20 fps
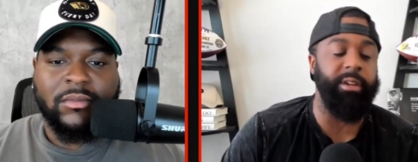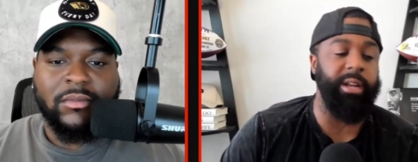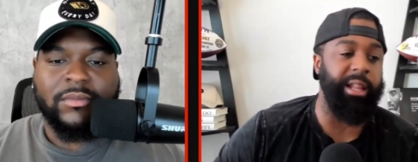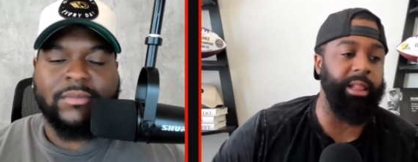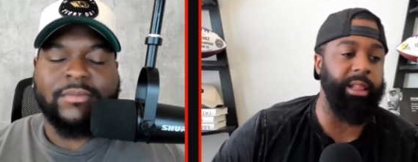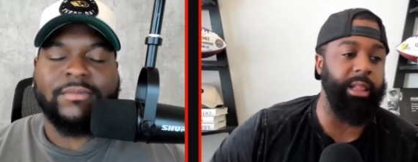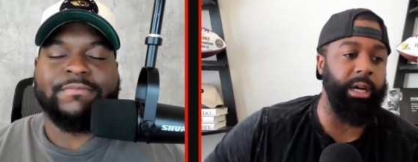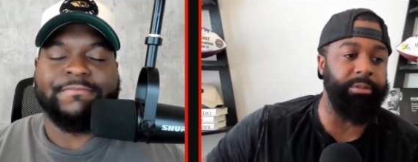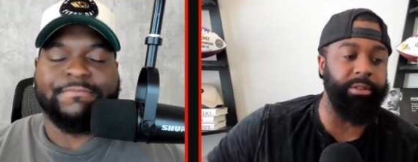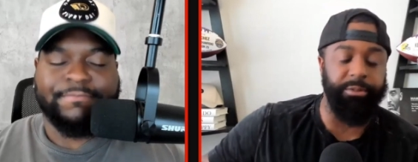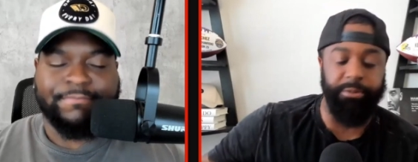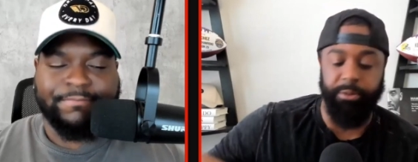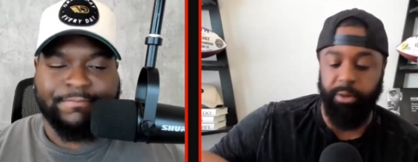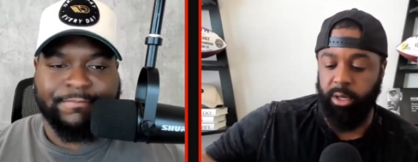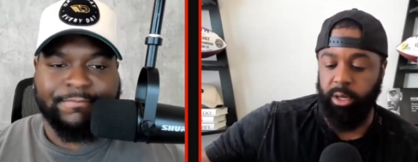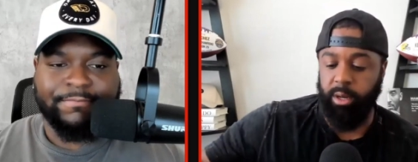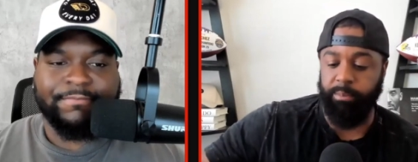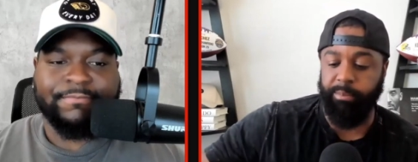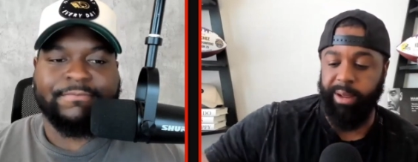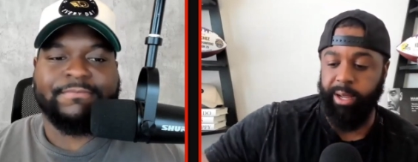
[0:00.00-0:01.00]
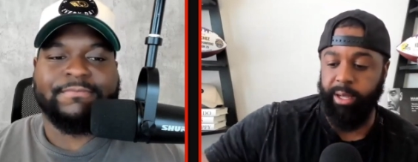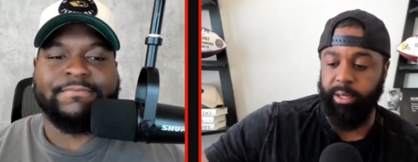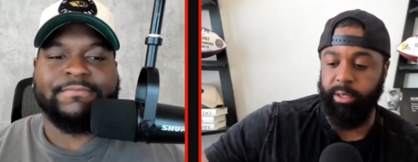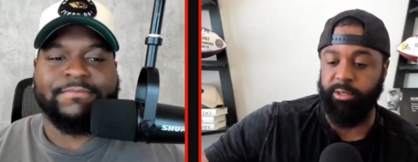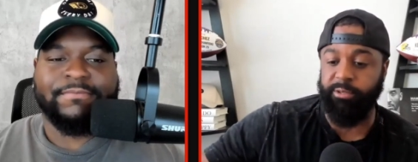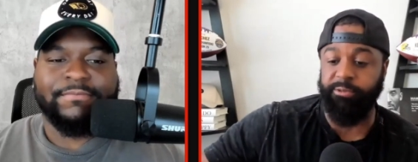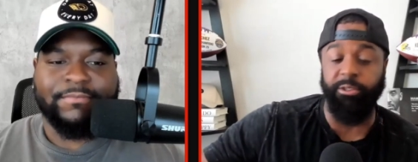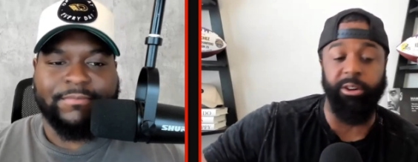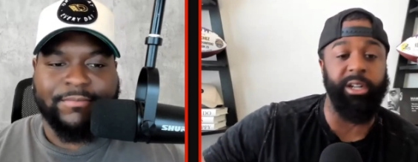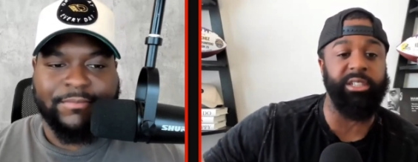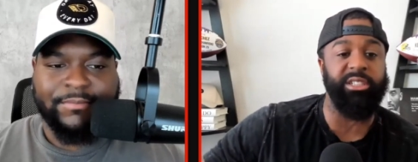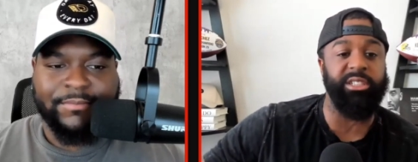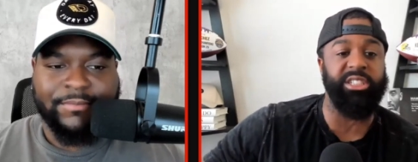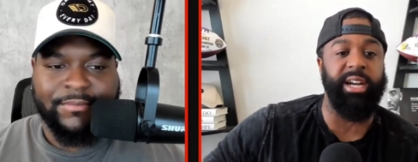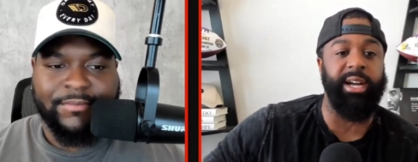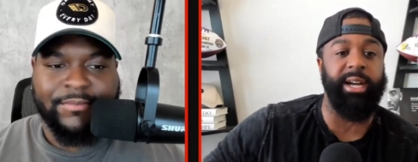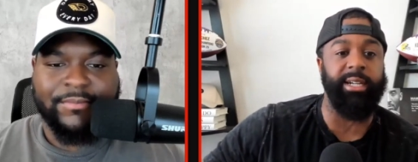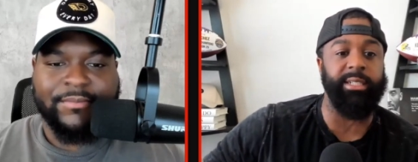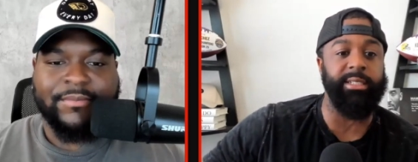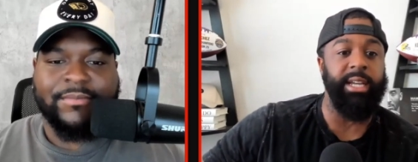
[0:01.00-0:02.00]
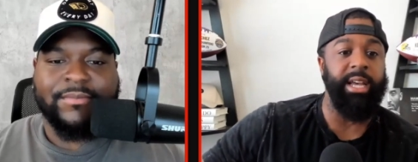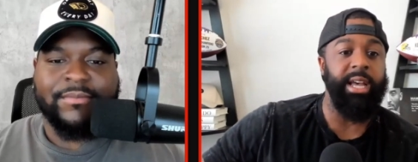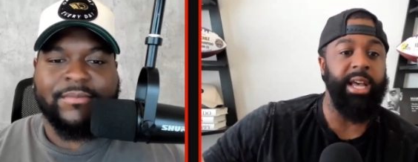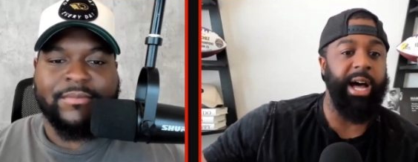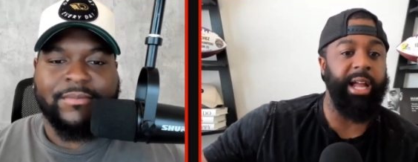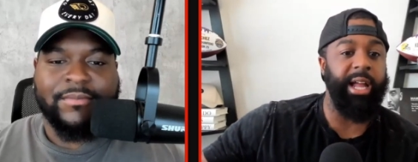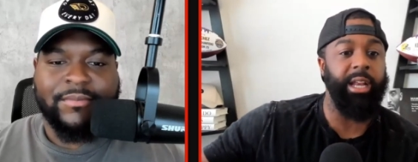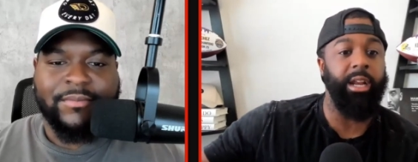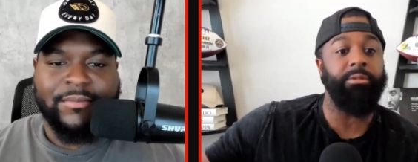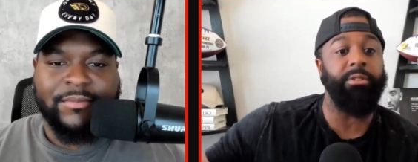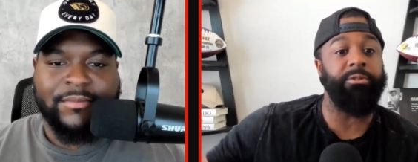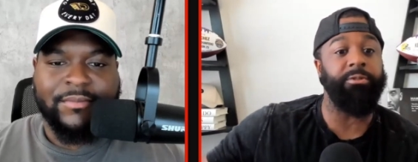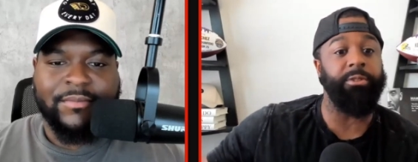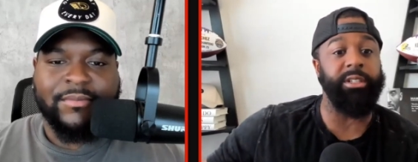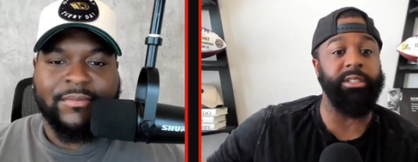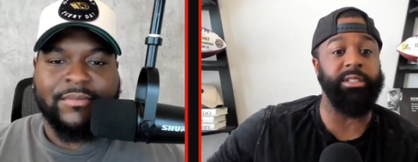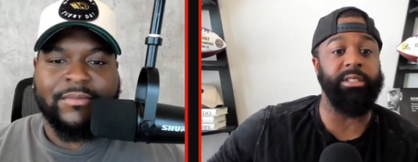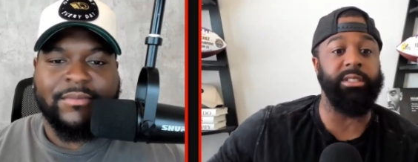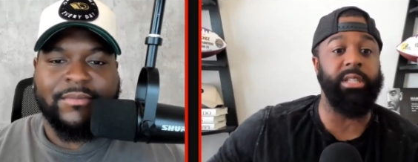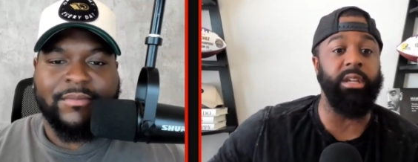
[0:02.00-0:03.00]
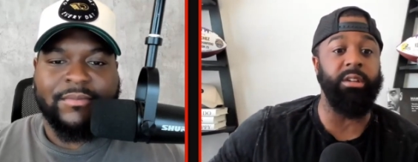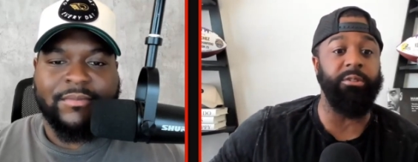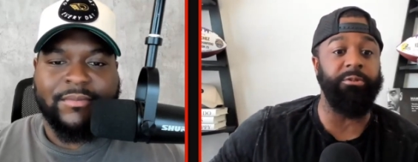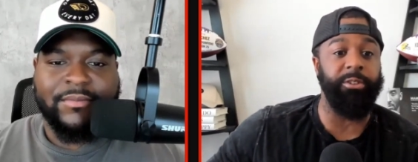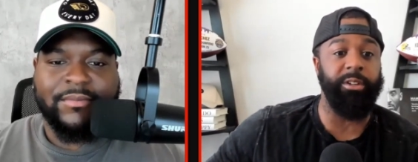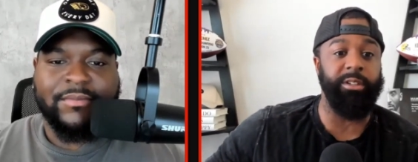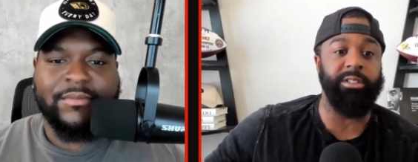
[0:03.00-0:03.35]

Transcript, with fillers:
Speaker 1: I love it for the Commanders franchise. I love it for this defense.